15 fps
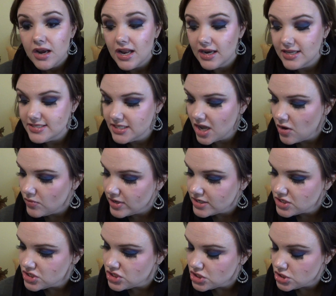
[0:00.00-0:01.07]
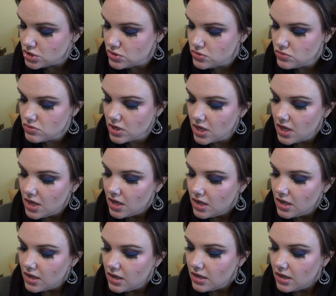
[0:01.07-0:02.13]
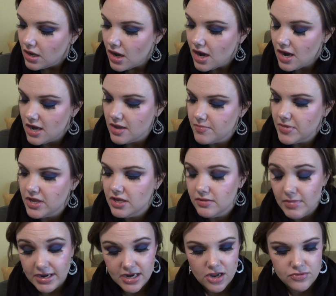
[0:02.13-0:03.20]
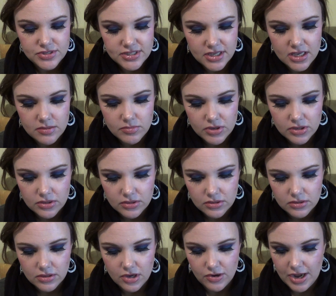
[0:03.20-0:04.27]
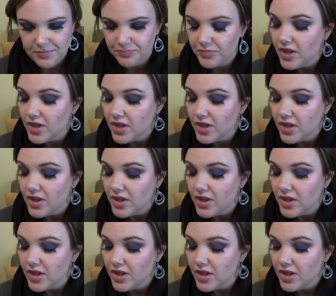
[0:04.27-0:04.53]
Now let's go into, my notes keep, okay.